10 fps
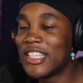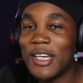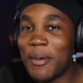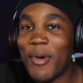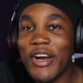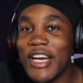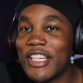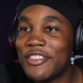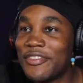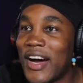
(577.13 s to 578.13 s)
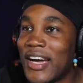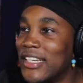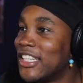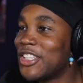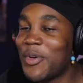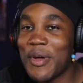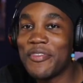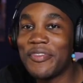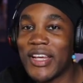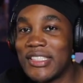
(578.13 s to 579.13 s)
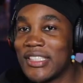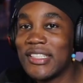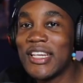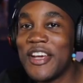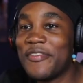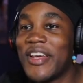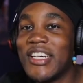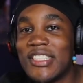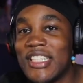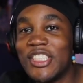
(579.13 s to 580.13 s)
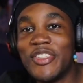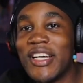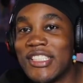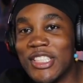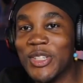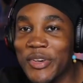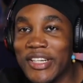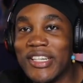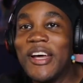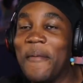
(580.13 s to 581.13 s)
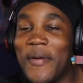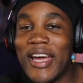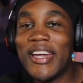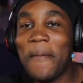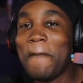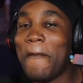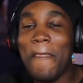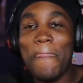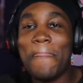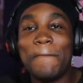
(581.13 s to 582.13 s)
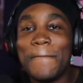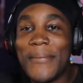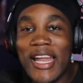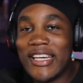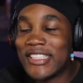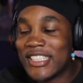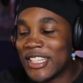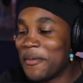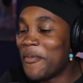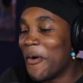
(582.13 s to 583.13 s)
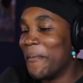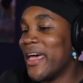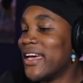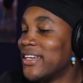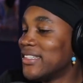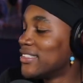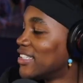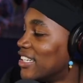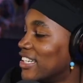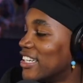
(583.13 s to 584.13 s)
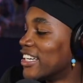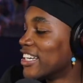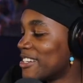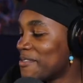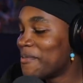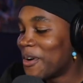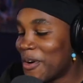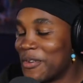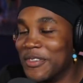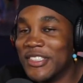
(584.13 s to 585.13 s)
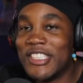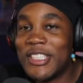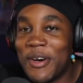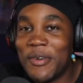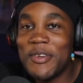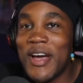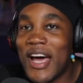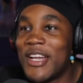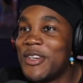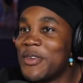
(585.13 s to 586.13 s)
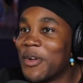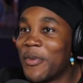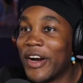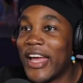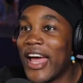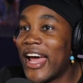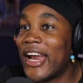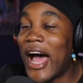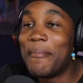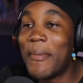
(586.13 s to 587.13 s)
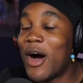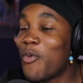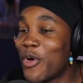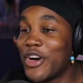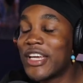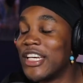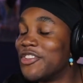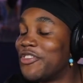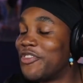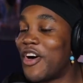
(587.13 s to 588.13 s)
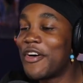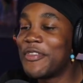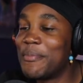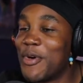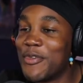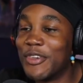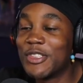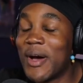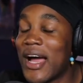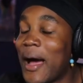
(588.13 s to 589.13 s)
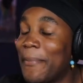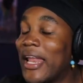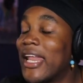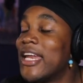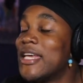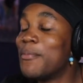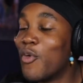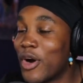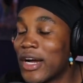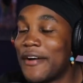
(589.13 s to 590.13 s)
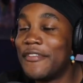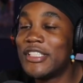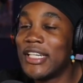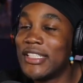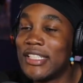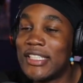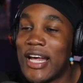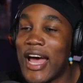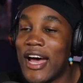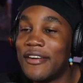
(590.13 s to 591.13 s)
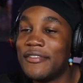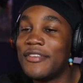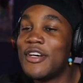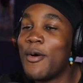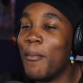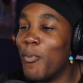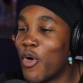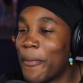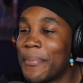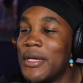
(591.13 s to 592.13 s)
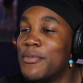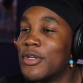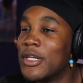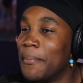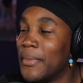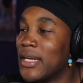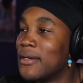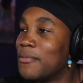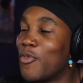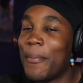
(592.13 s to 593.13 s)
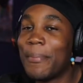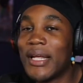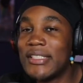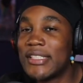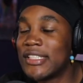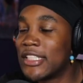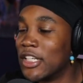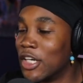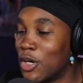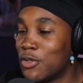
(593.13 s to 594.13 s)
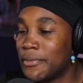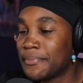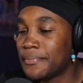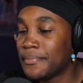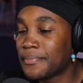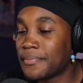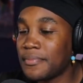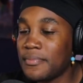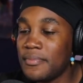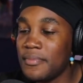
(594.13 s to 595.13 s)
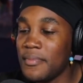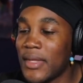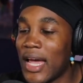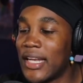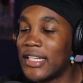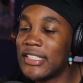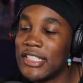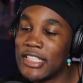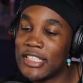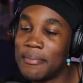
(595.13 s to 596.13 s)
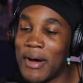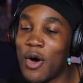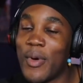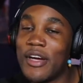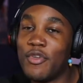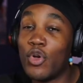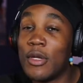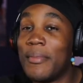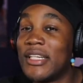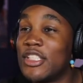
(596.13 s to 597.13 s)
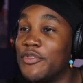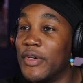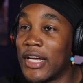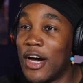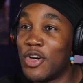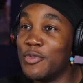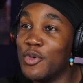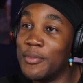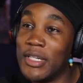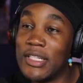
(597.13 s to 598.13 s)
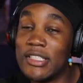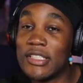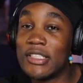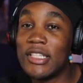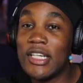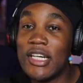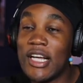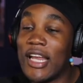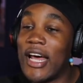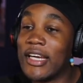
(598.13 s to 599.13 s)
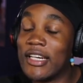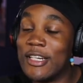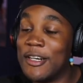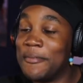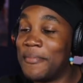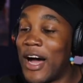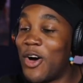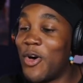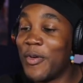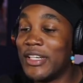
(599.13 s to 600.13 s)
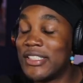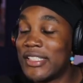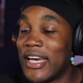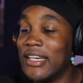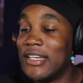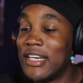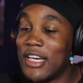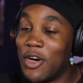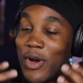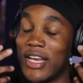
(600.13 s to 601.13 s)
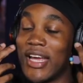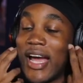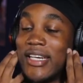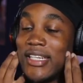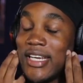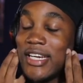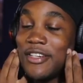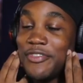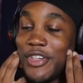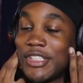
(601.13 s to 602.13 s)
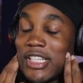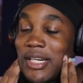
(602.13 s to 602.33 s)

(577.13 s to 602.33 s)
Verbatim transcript: The, the market is fine. There's no inflation. Inflation is transitory, right? Like, come on, man. Come on. So you got to do the work. And uh, my work is far from over. So I got plenty more conversations to have, more people to meet, more places to go. And this is just my way of holding myself accountable because, like um, I always say, when the idea first